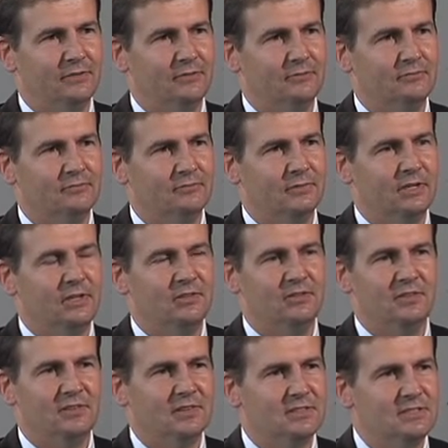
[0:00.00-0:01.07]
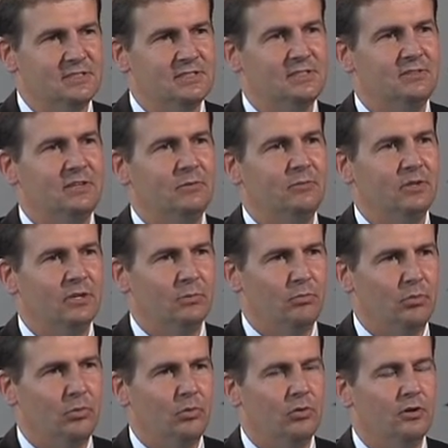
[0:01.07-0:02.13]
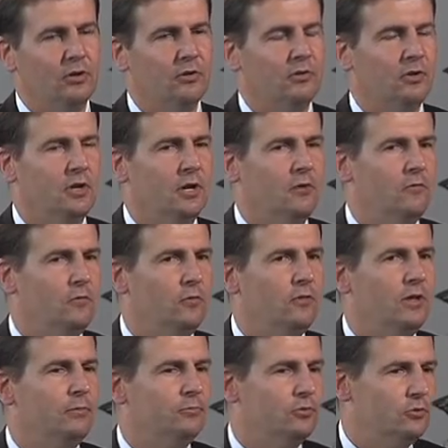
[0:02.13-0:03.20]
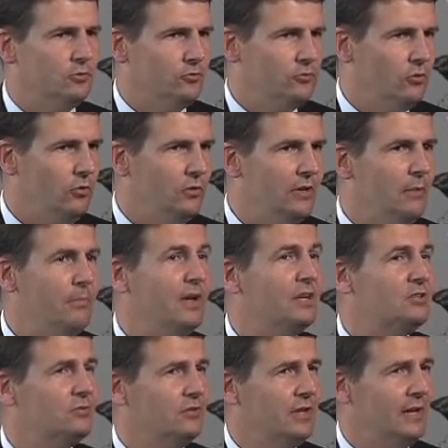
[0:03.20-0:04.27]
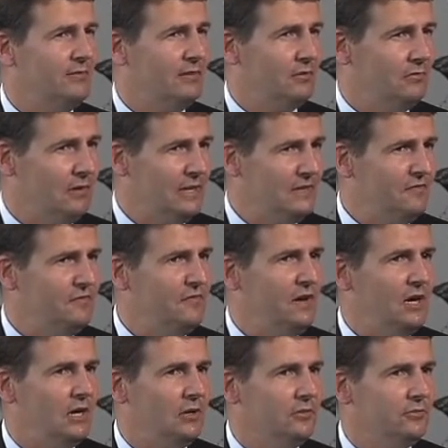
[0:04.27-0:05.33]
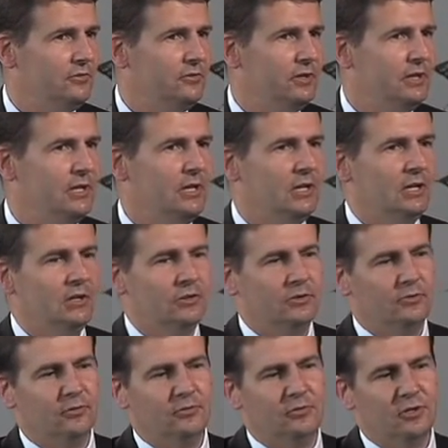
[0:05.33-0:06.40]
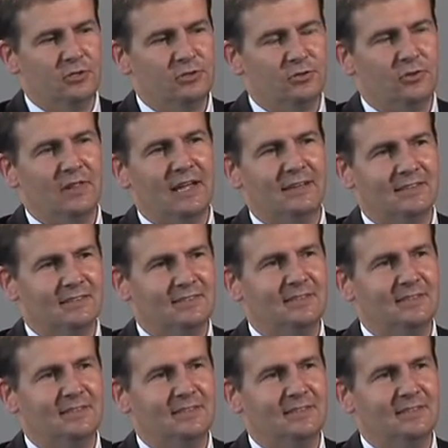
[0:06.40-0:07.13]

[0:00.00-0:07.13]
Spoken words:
So it's extremely important for them to control that, make sure they have the right files to ensure that seamless